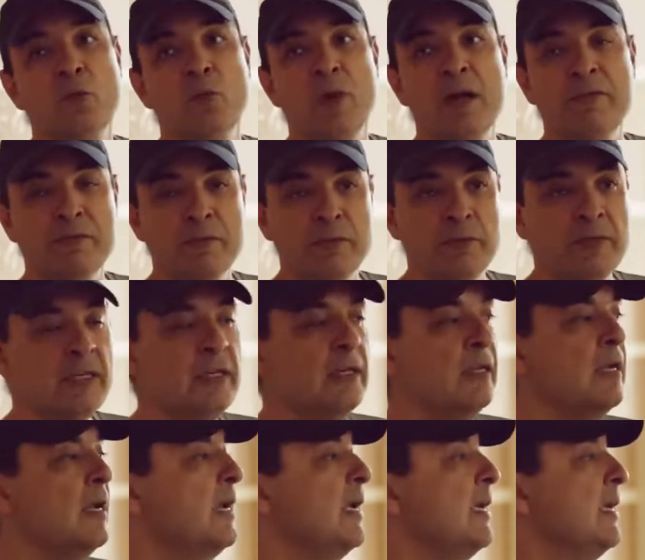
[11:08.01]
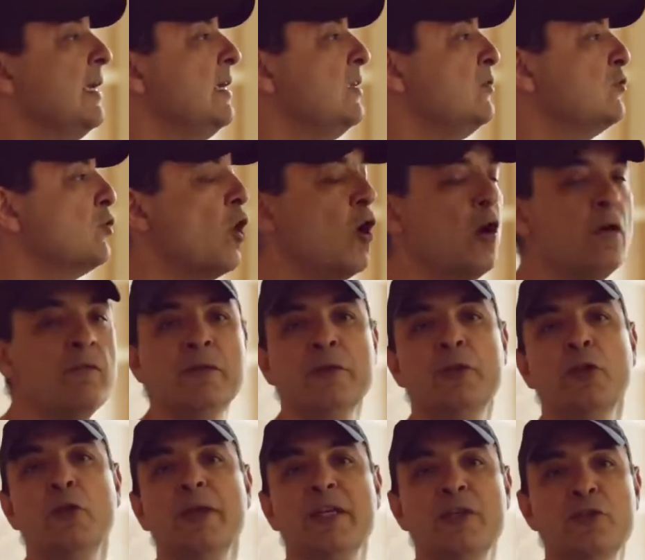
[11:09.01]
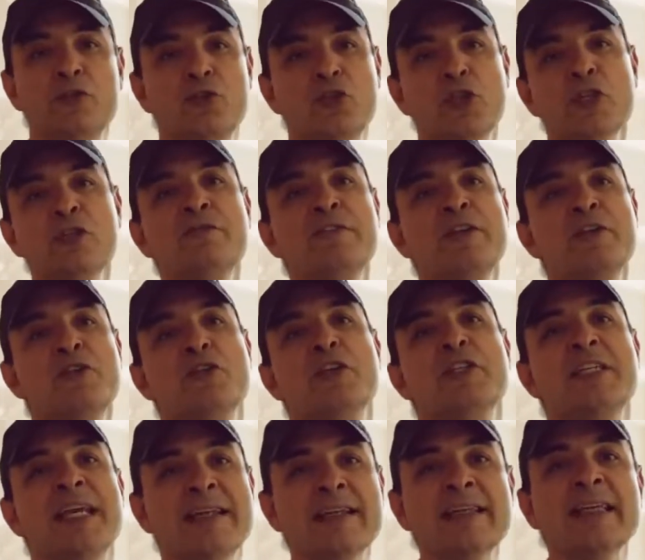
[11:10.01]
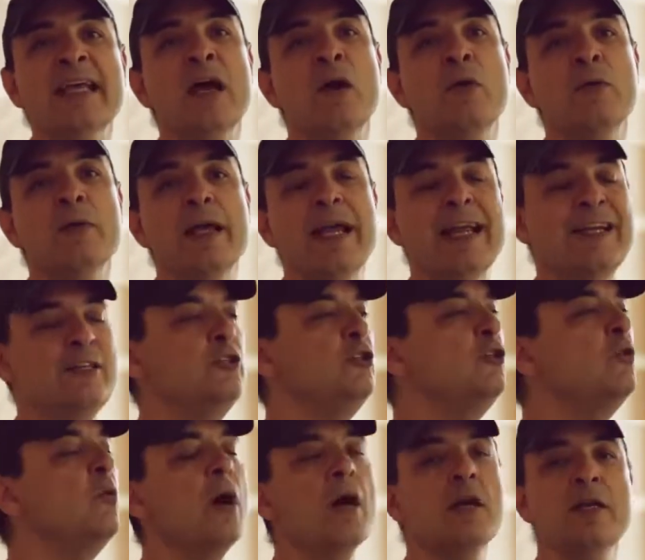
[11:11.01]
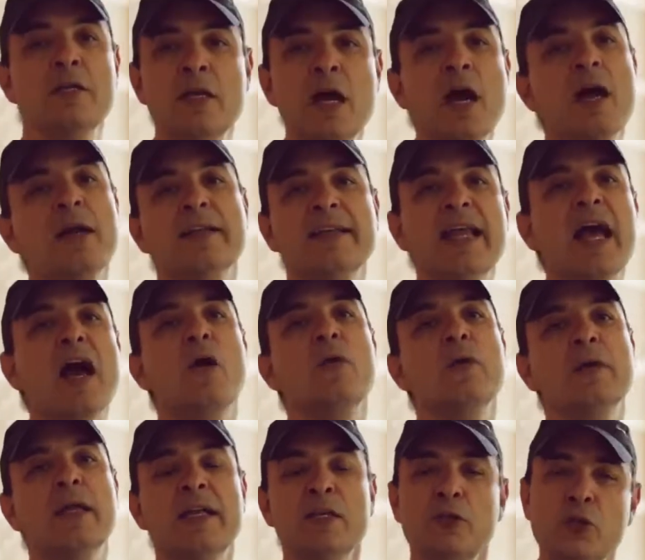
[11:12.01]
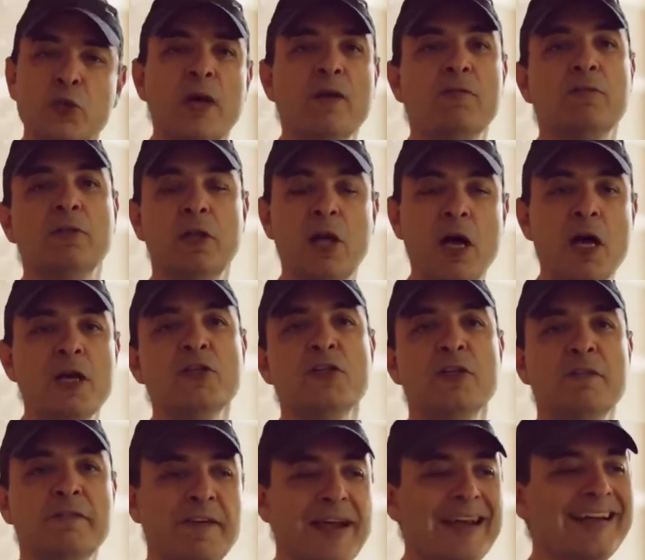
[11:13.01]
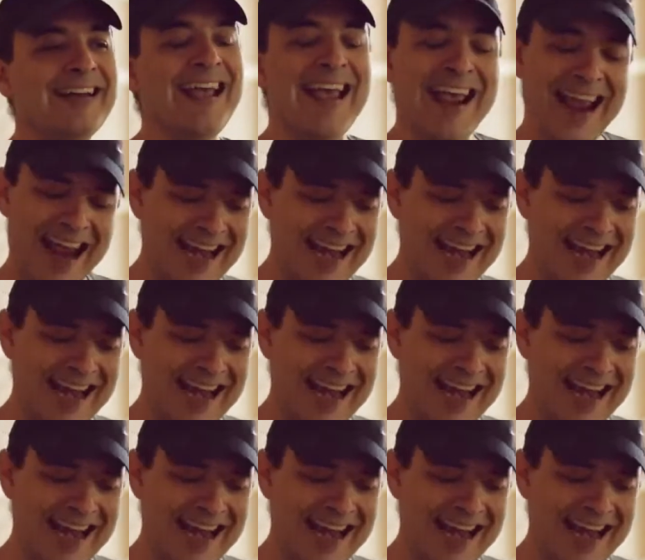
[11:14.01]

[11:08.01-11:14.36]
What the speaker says: the referee is over you and he's just finished the 10 count and you are knocked out and you have lost the fight.